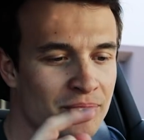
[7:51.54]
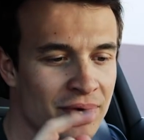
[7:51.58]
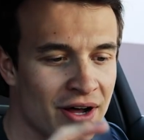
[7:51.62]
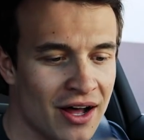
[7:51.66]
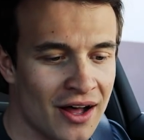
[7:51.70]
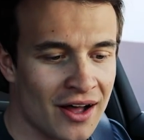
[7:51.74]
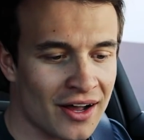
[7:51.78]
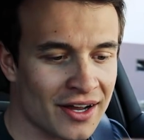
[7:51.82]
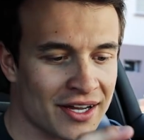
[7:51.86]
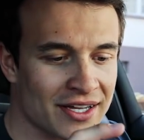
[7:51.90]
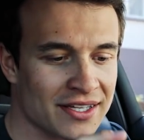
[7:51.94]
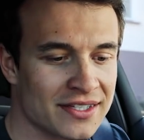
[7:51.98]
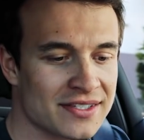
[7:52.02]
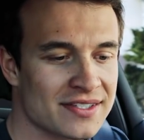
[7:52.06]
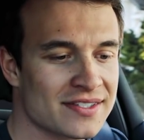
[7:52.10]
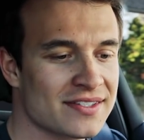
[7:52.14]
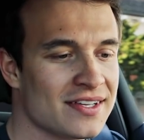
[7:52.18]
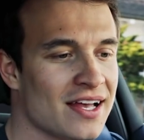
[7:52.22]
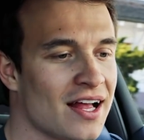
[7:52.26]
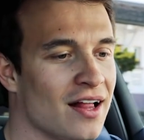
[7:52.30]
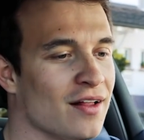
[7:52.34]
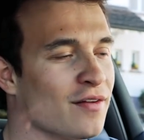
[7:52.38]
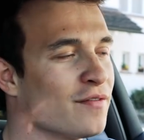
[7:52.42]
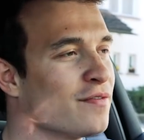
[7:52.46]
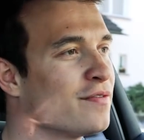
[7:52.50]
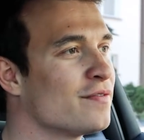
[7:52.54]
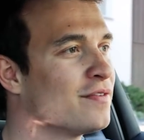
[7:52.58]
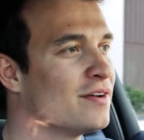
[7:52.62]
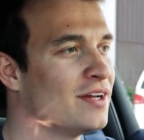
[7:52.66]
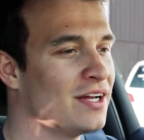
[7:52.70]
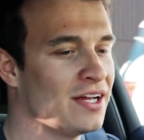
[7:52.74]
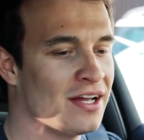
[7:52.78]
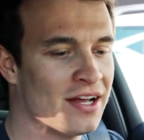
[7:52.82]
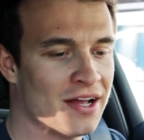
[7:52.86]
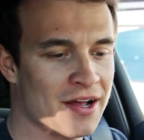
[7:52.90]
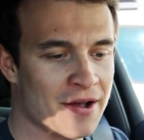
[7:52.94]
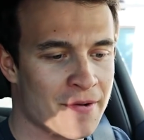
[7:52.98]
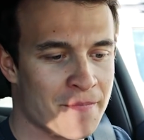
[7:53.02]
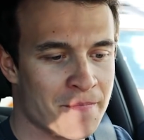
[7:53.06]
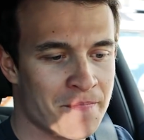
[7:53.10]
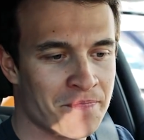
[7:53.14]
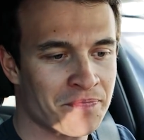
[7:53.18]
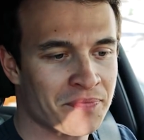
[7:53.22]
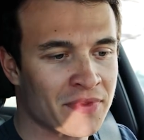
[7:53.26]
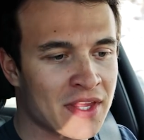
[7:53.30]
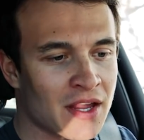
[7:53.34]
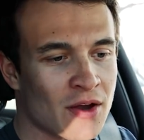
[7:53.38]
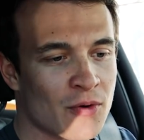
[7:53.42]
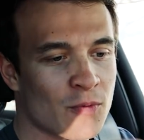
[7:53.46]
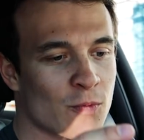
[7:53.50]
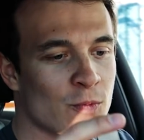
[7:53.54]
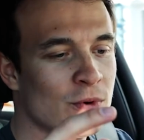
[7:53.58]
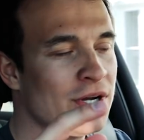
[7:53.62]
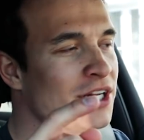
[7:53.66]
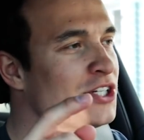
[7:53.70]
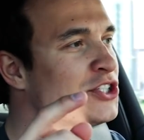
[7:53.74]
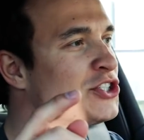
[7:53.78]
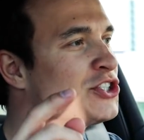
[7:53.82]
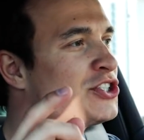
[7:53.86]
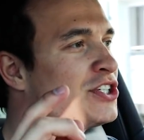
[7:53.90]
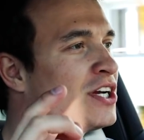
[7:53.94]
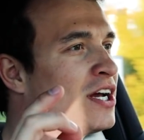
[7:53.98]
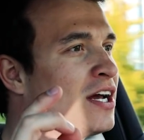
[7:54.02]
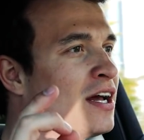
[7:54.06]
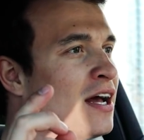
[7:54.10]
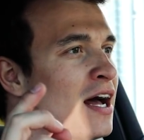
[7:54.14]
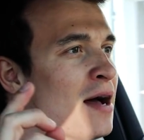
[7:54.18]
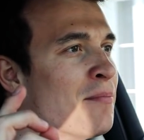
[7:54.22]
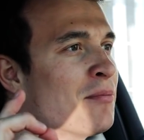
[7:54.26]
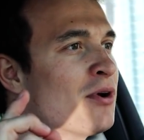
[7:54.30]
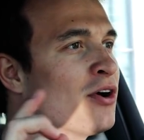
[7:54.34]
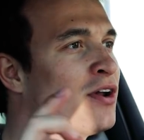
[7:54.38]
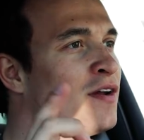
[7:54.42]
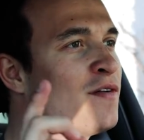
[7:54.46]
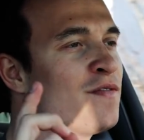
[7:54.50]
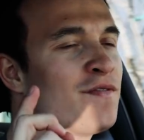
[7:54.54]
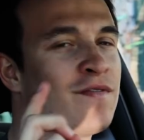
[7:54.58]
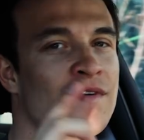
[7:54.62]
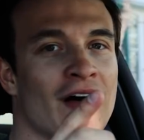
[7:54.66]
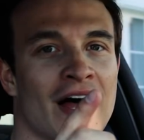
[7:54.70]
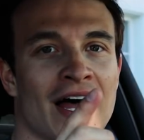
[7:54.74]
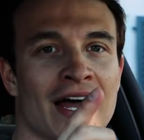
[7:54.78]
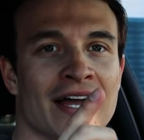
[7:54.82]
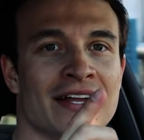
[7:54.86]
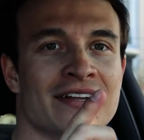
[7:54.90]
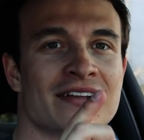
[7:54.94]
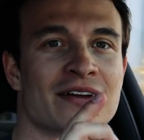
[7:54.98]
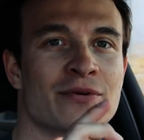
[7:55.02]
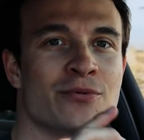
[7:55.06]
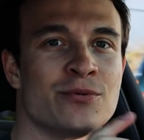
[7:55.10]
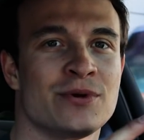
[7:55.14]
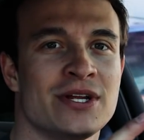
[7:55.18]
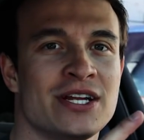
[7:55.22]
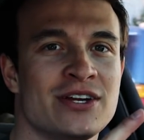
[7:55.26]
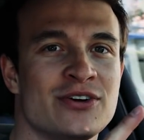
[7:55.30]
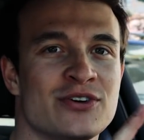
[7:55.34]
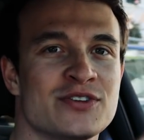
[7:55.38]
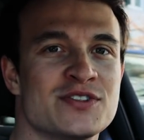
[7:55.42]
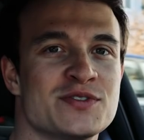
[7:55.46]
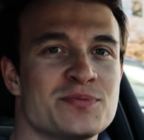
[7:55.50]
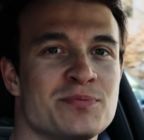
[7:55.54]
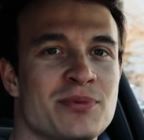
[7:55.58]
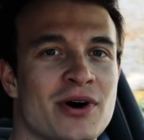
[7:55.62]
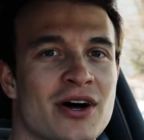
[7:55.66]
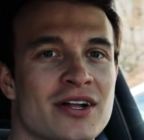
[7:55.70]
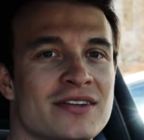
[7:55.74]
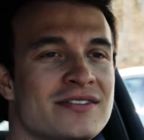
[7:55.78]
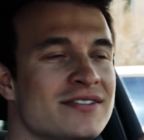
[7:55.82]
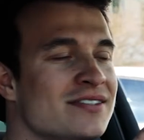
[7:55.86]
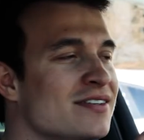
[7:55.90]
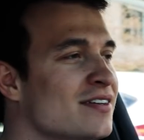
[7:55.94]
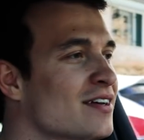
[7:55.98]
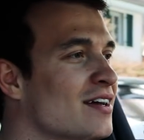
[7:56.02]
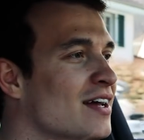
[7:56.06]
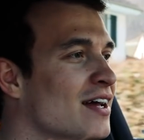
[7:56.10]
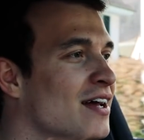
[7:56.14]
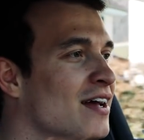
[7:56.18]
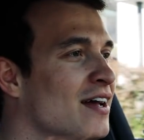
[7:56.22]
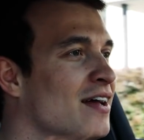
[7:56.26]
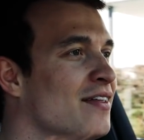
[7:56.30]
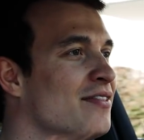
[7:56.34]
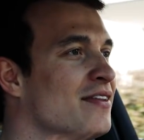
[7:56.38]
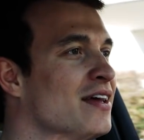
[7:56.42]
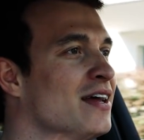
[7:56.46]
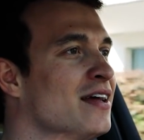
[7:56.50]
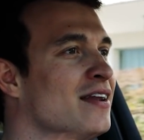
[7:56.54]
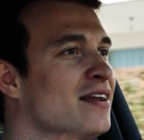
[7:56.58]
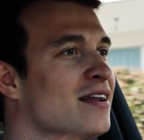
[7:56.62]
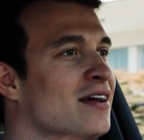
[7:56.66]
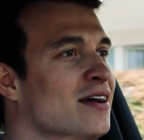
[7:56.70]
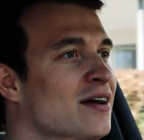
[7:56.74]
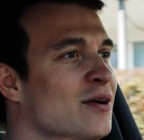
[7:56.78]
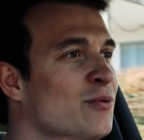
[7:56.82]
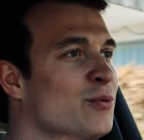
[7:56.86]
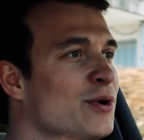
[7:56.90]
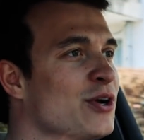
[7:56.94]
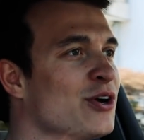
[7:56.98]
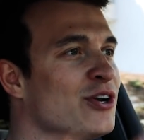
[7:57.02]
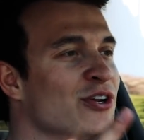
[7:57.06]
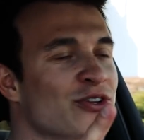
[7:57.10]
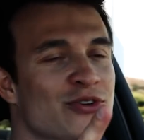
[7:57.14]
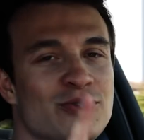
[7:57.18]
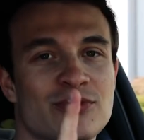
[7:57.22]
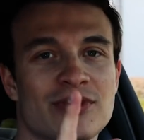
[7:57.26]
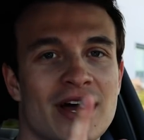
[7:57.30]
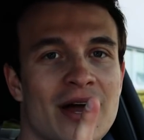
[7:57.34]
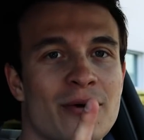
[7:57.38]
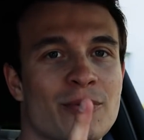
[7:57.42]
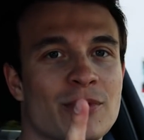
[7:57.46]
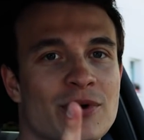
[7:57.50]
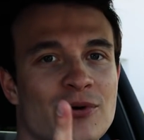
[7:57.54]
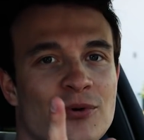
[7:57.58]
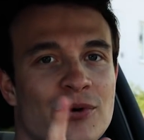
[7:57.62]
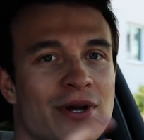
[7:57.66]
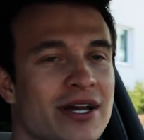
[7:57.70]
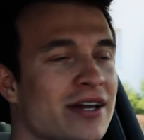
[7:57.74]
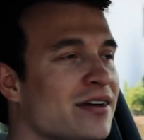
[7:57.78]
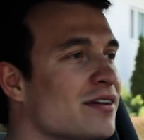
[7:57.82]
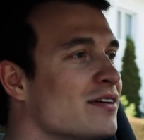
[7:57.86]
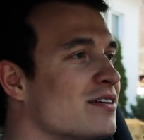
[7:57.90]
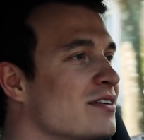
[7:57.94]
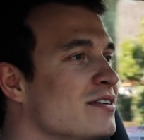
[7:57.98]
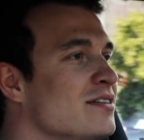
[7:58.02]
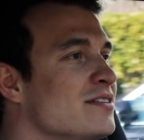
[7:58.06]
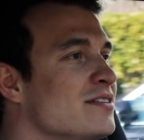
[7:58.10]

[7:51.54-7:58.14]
park itself, which I'm gonna find a really good spot, and then we're gonna do that real quick.